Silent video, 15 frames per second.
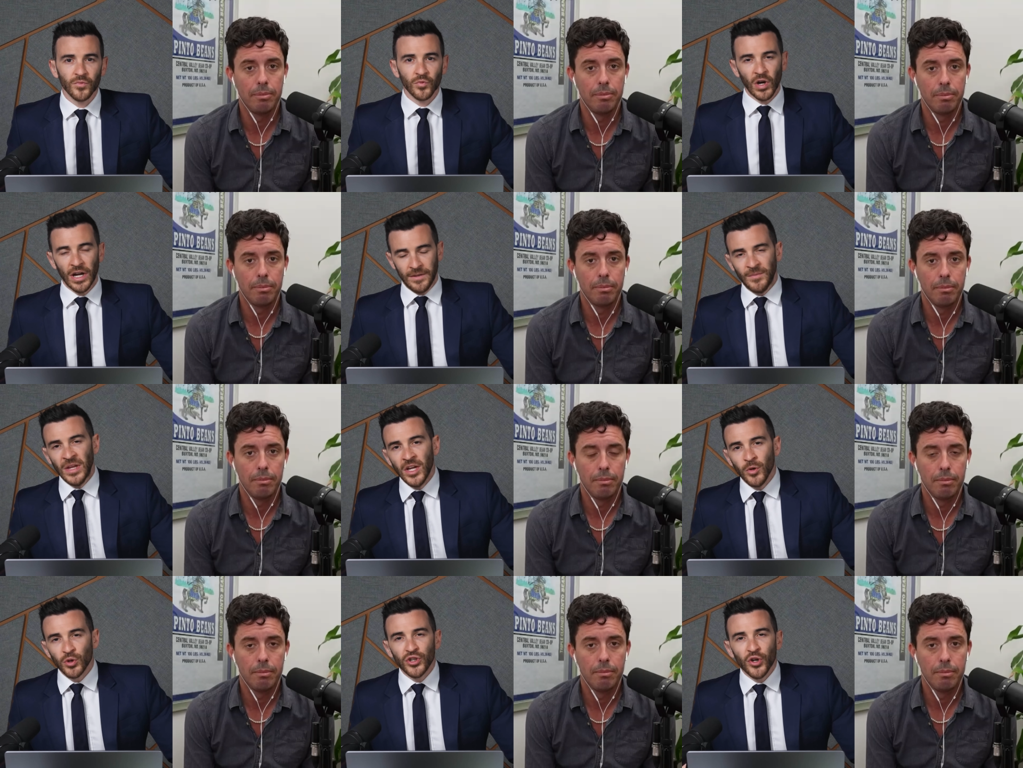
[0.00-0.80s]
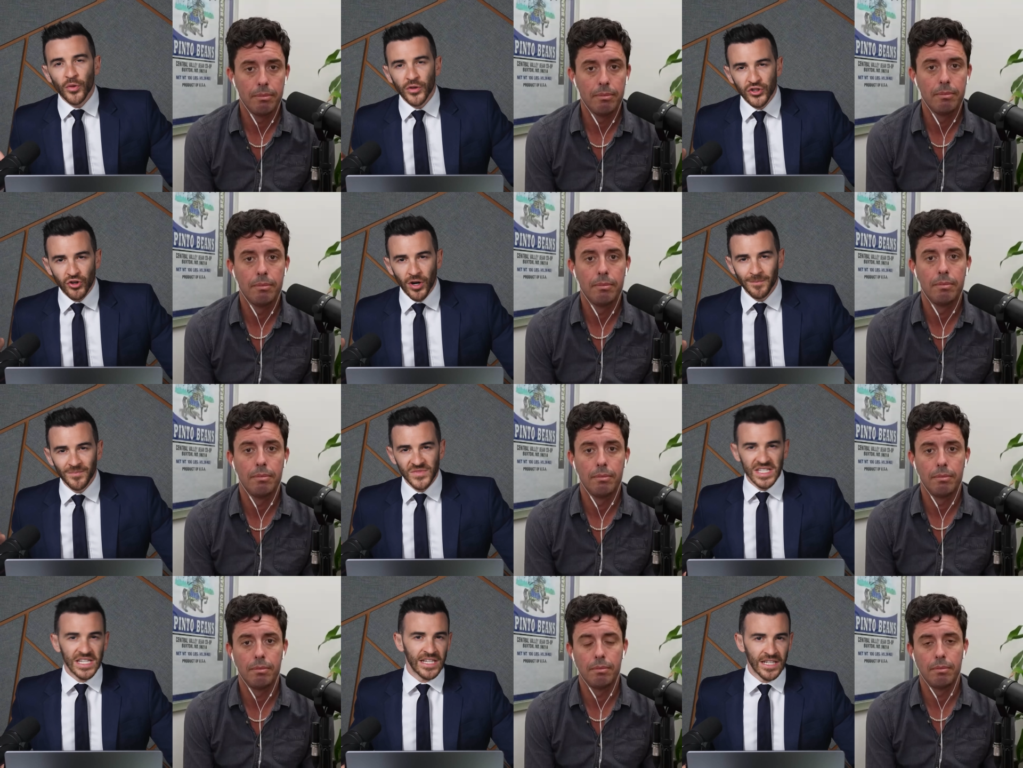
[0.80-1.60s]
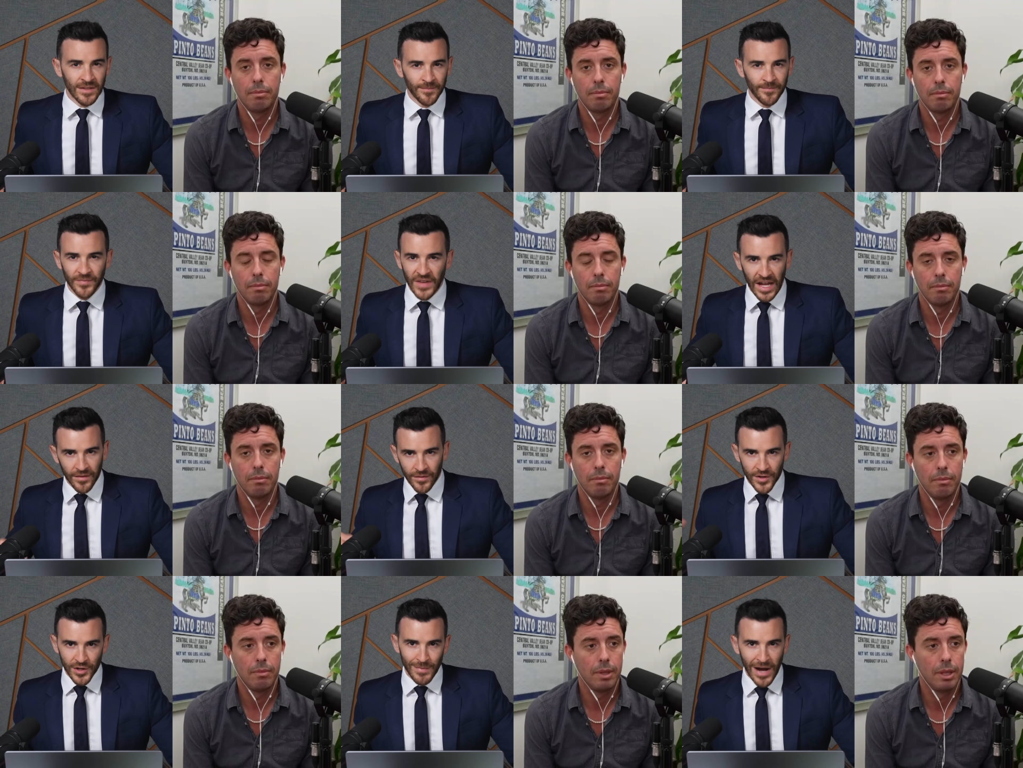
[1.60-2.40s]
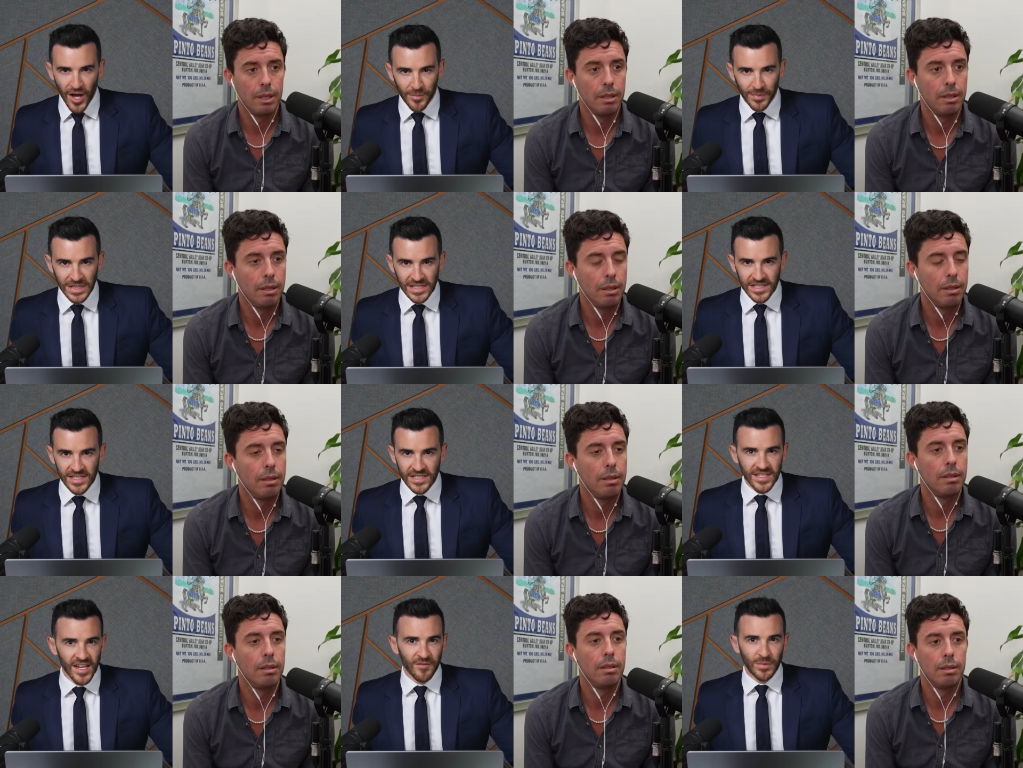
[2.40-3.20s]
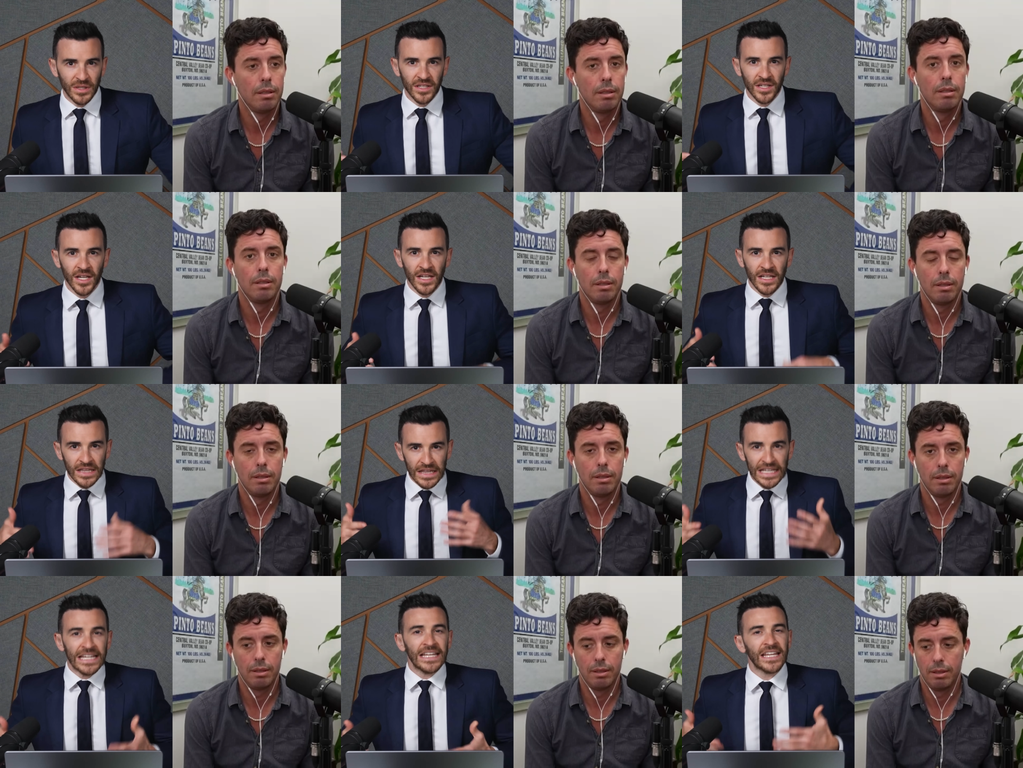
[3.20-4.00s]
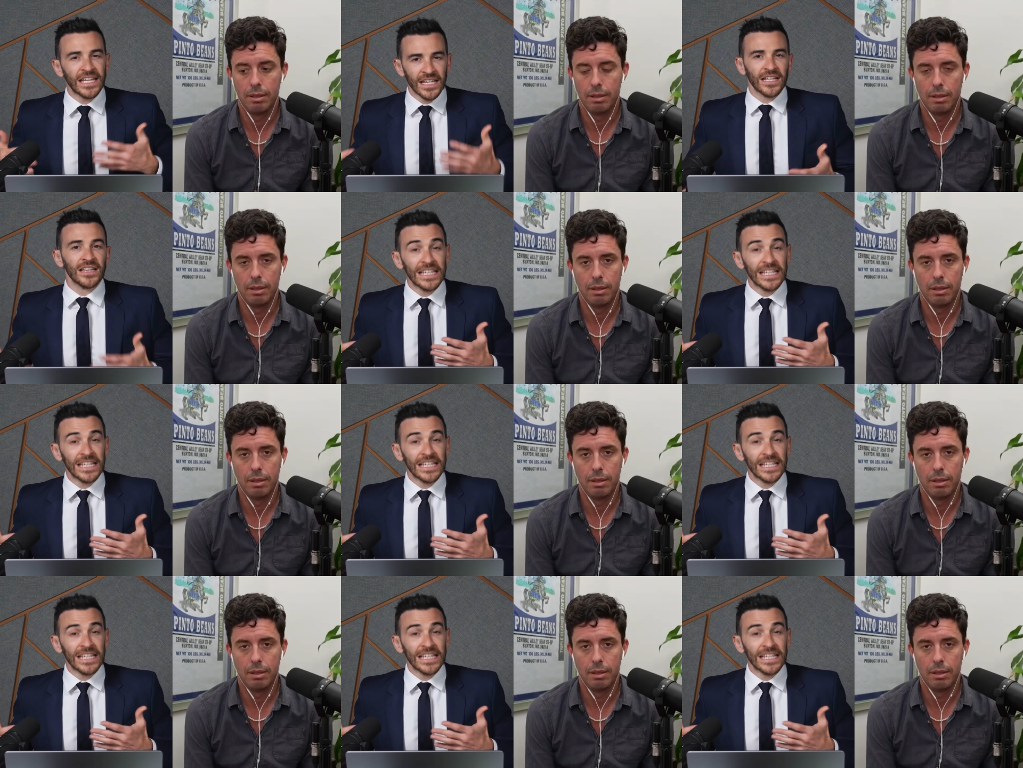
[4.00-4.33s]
Speaker 1: Right. Well, you know, the Trump team and their mouthpieces have been leaning,